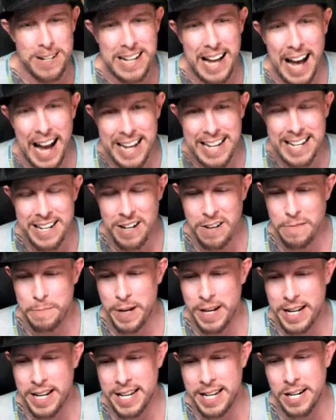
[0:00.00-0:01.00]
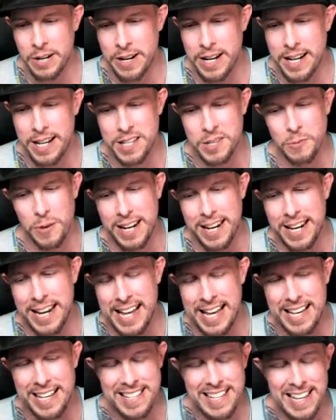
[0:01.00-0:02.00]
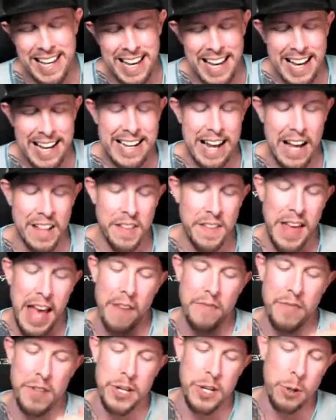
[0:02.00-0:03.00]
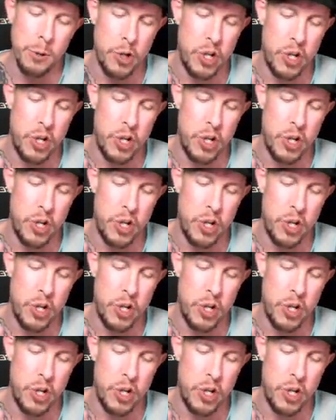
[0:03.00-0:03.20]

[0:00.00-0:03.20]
kind of, but you know, it is what it is. Now that they have the new